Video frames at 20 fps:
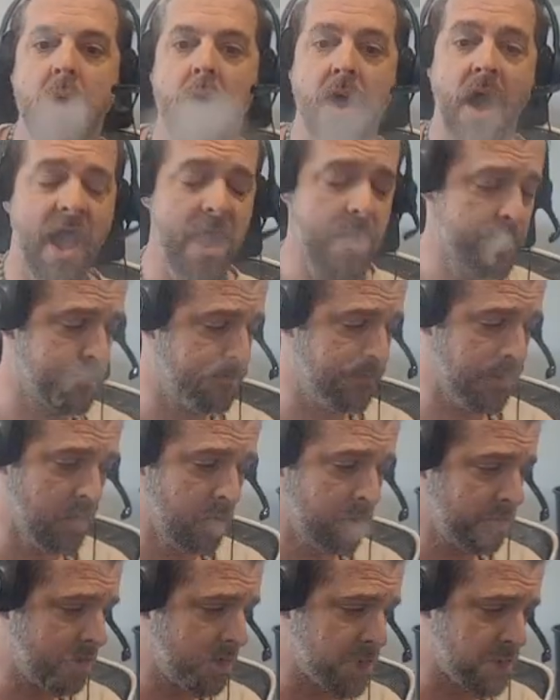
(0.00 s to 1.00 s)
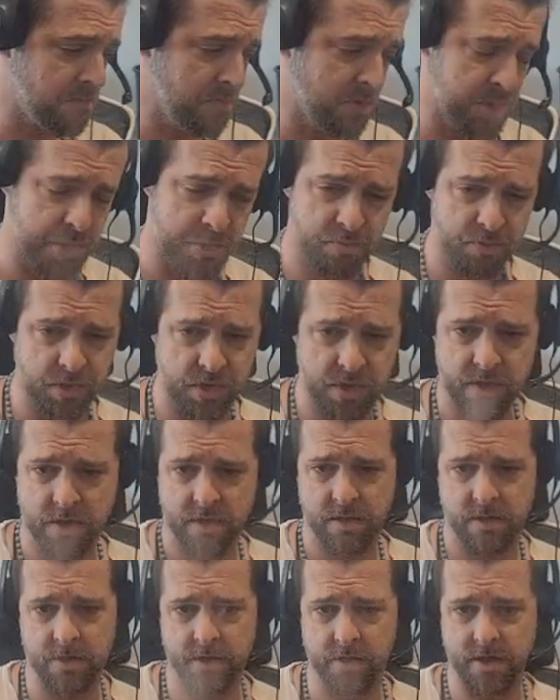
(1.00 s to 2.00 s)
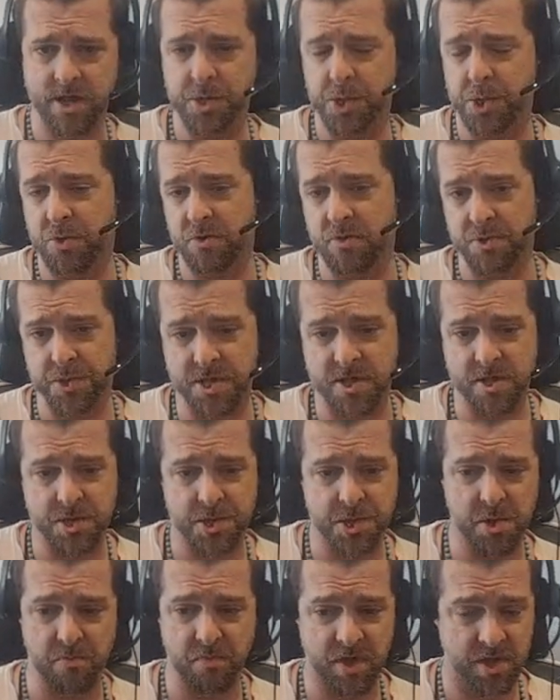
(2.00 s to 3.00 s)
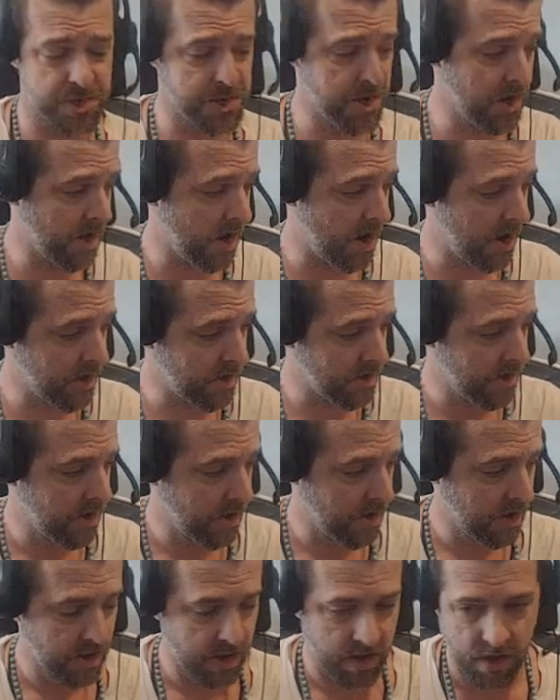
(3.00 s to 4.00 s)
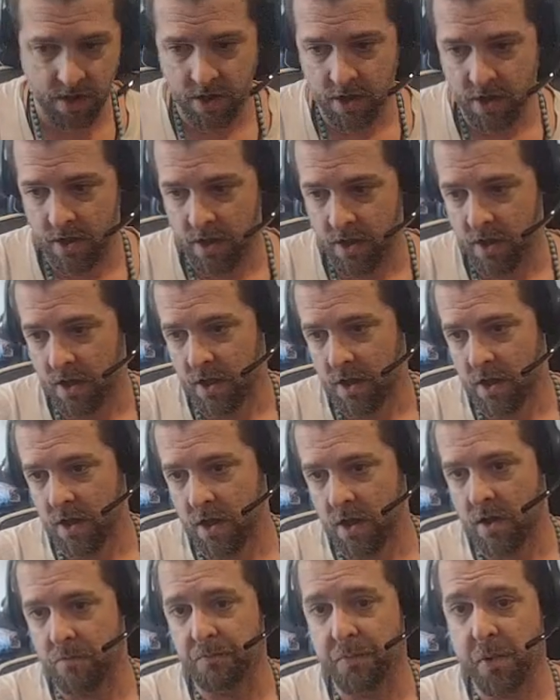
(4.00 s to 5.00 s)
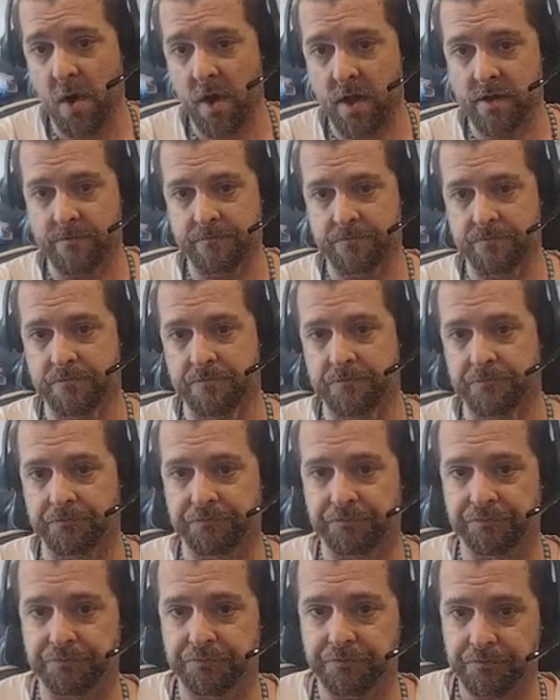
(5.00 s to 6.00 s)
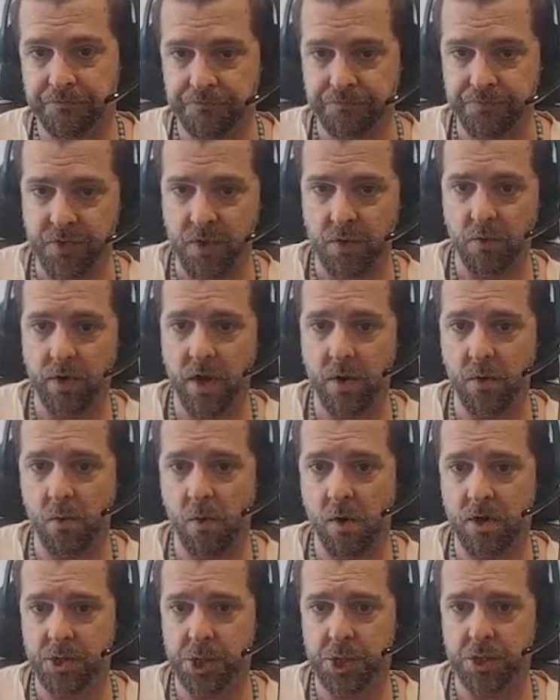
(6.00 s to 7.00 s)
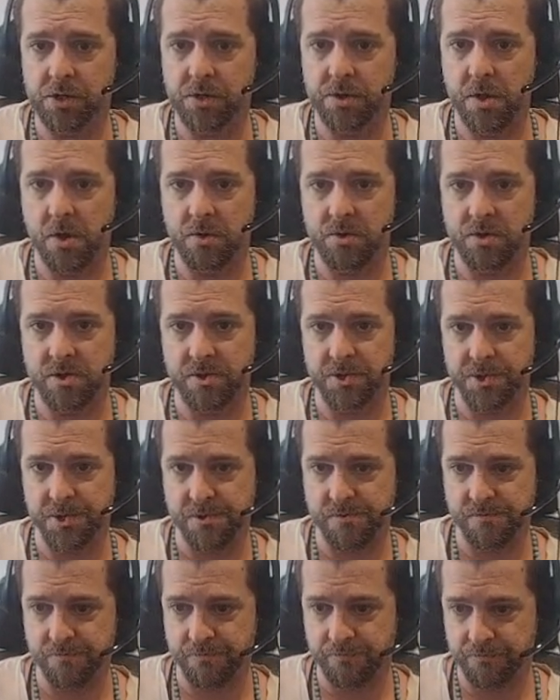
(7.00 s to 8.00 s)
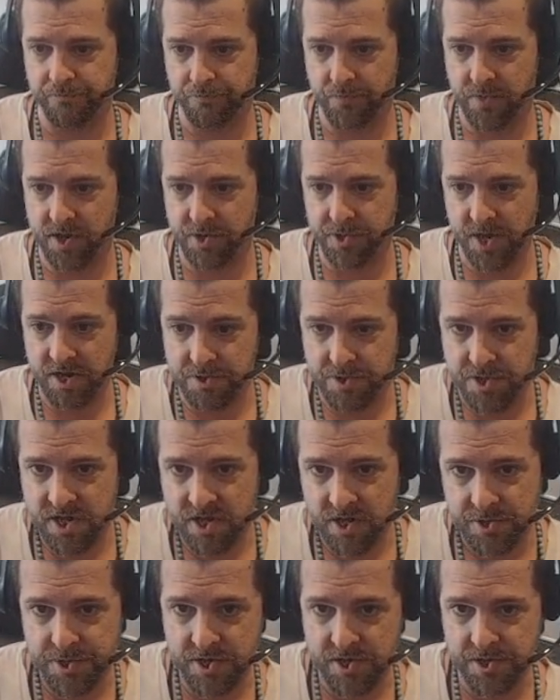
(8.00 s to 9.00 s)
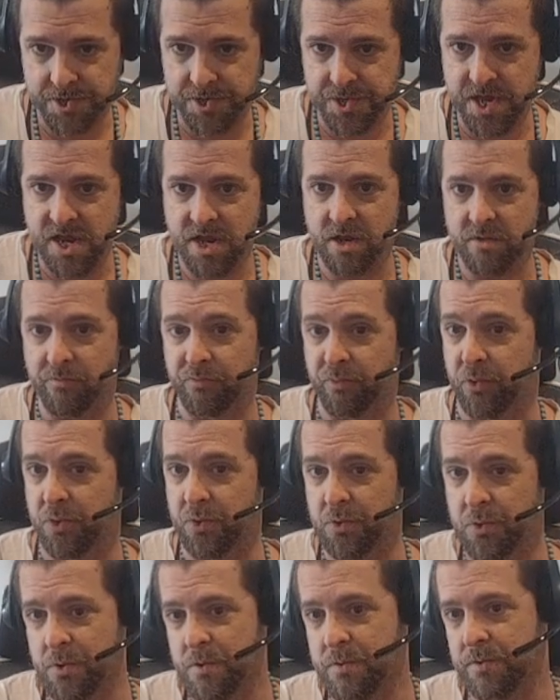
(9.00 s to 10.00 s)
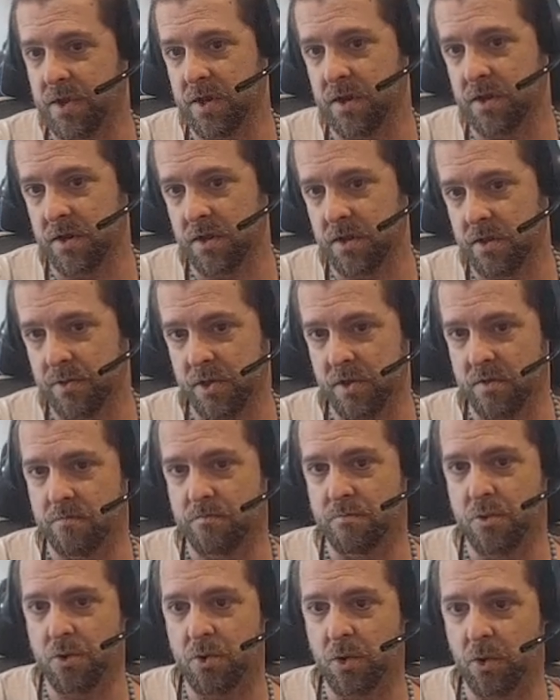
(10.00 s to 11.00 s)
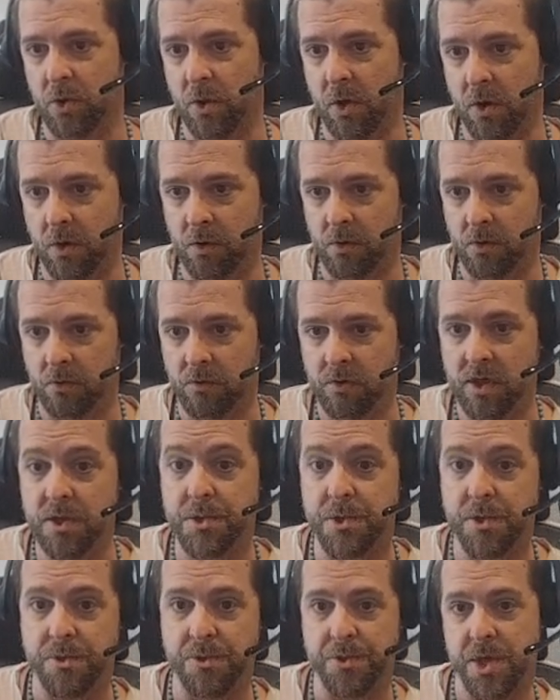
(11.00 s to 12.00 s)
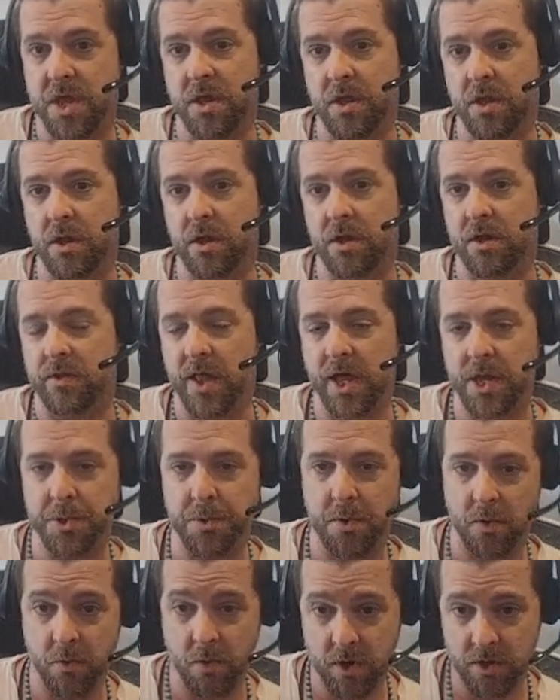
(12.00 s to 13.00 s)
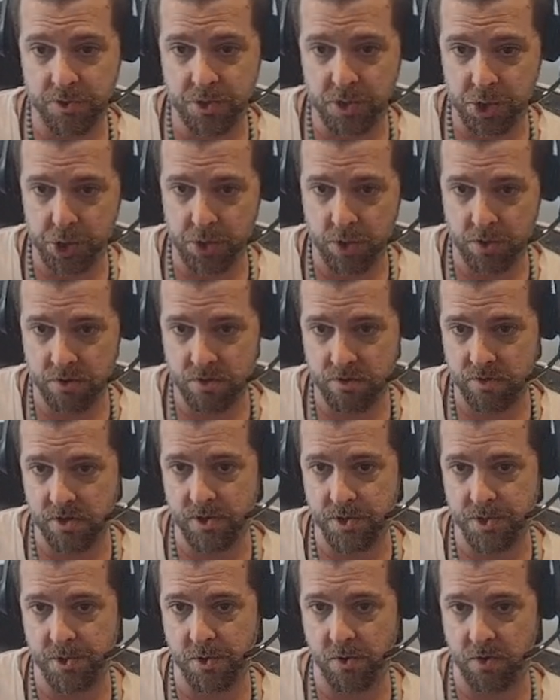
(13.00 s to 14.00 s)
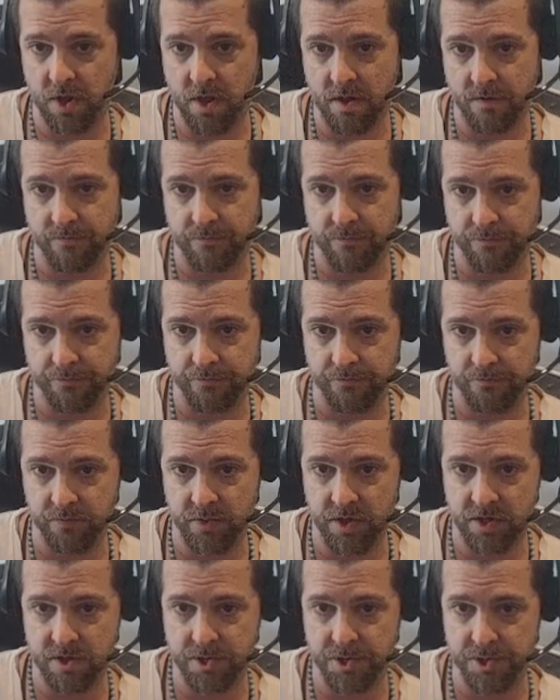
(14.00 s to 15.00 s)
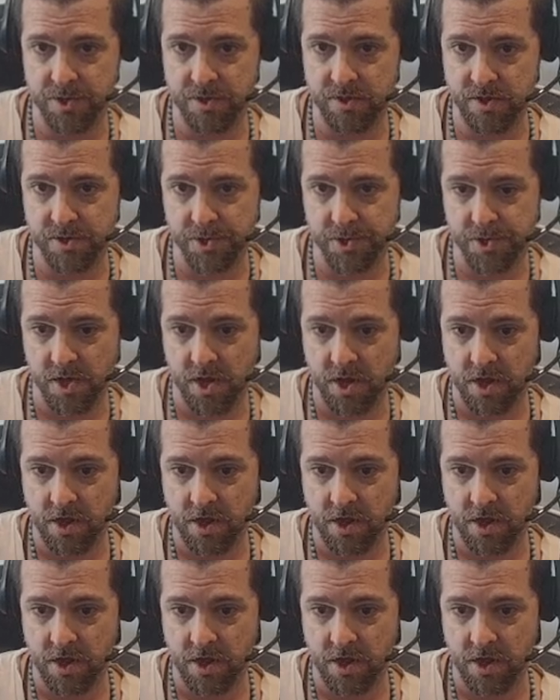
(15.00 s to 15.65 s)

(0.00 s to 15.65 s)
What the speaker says: I have failed this miserably. As you can see, this is the best I got. But what I want you to notice is I did succeed in proving that moon glow is a thing, and that's why I wanted to show you this, okay? Like, you see this?